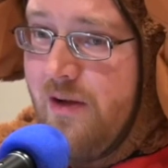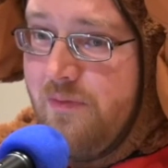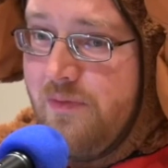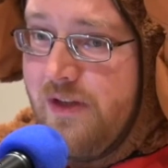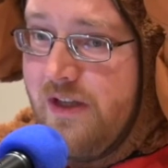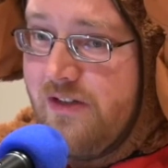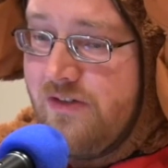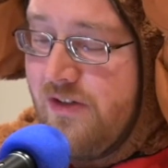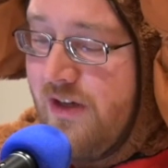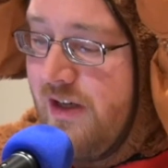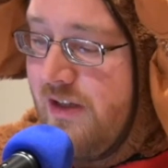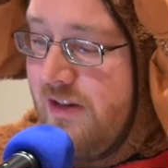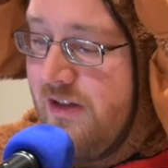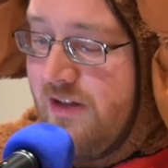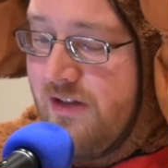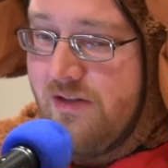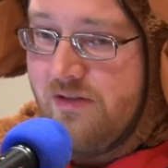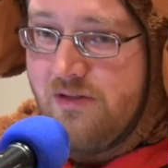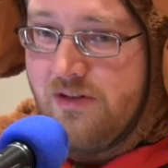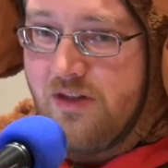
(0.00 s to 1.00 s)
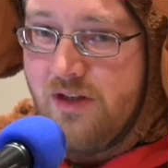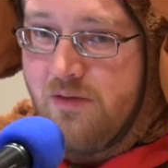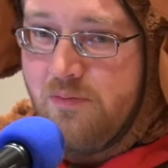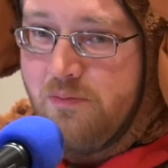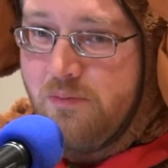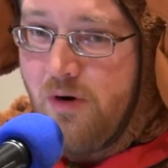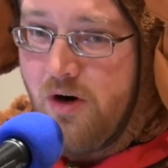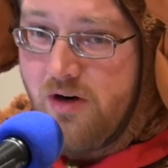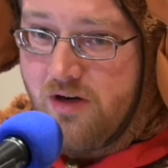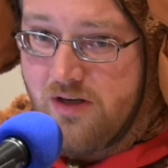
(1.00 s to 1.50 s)
It's like the
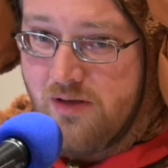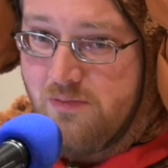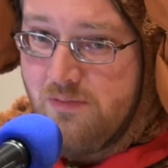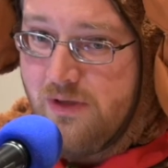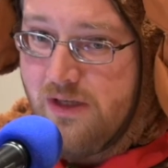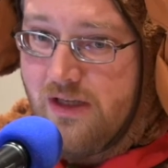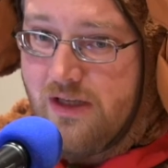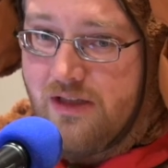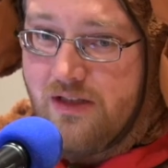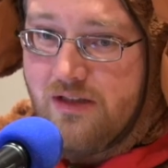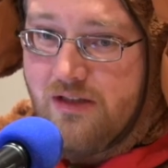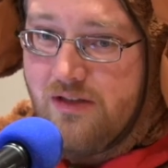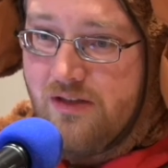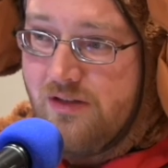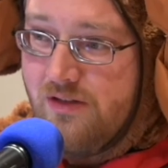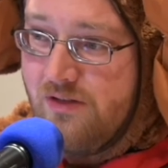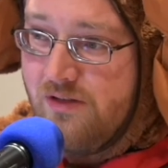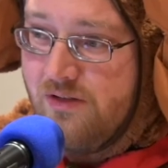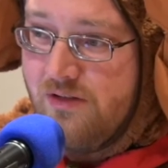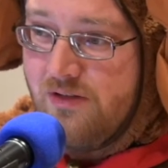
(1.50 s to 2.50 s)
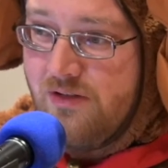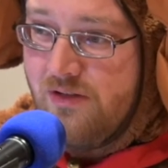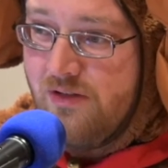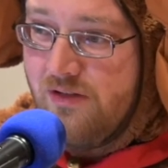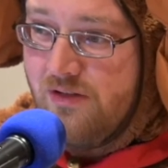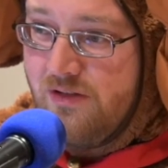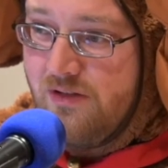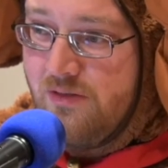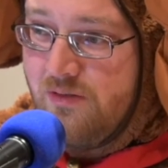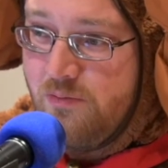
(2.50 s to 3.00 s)
bargain bin
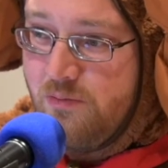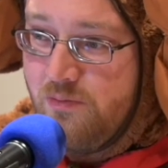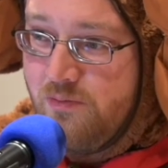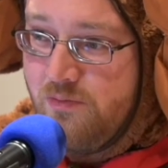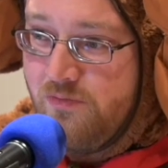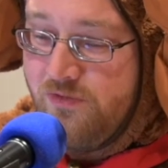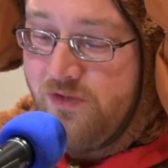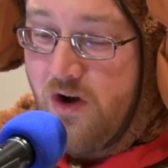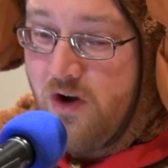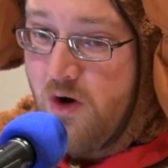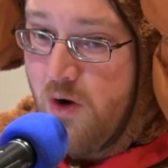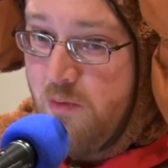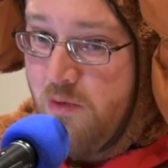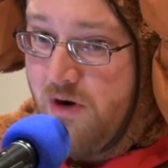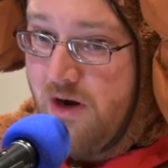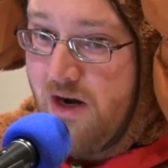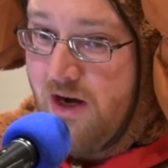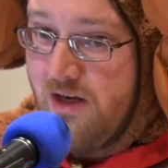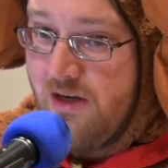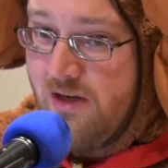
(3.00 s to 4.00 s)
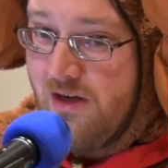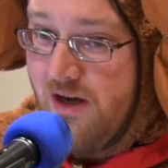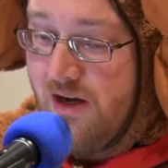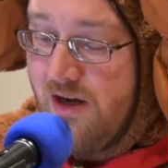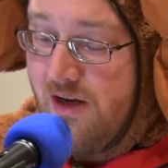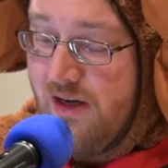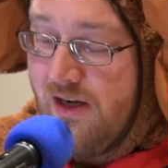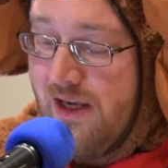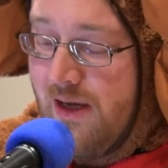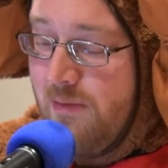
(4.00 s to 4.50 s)
photo brand
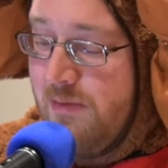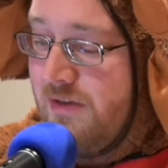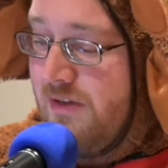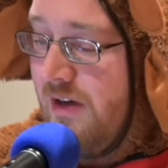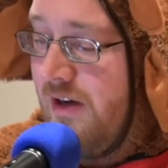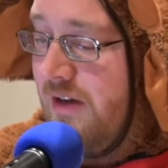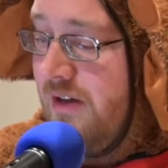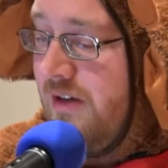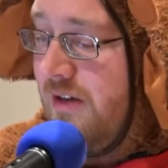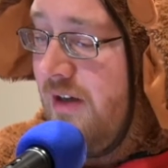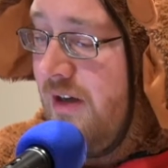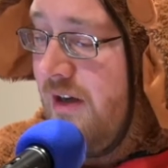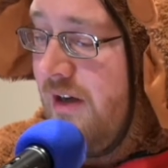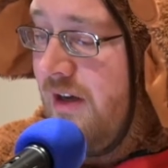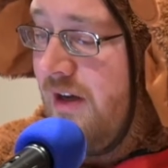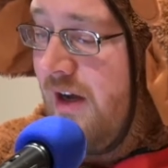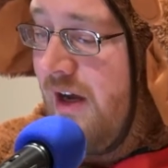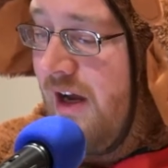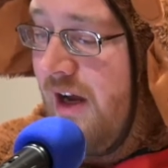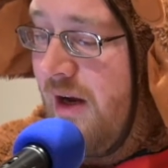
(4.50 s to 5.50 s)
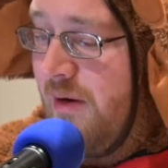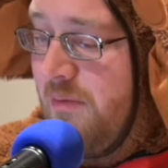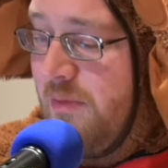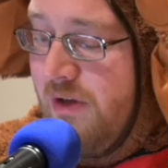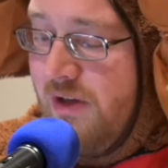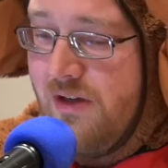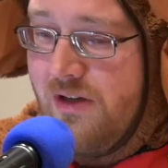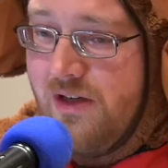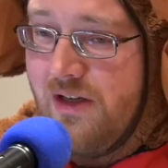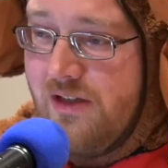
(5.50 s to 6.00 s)
on Amazon, but
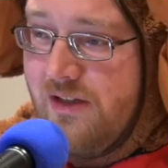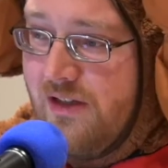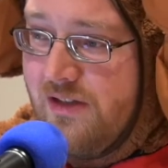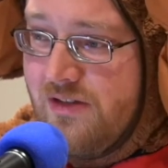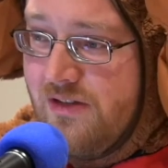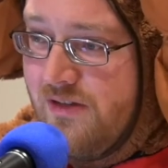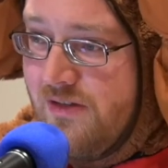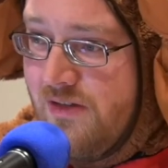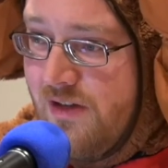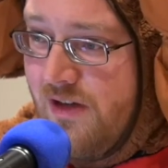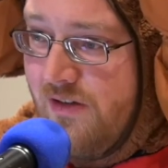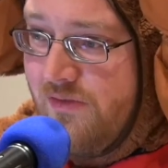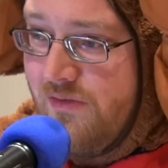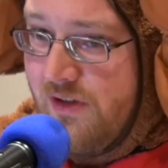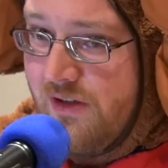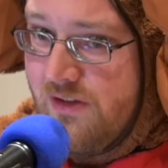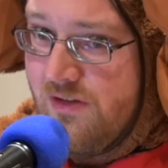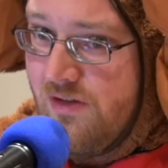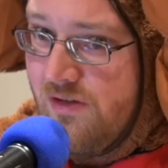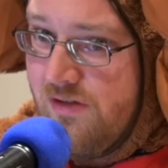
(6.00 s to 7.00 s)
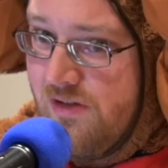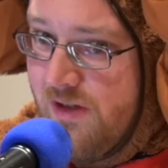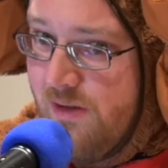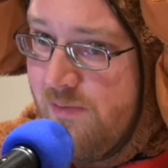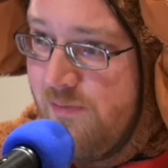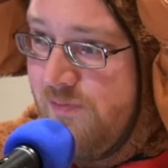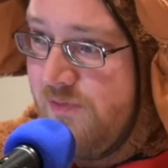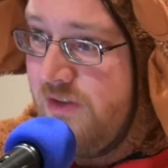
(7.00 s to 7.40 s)
you can get decent stuff like dirt cheap.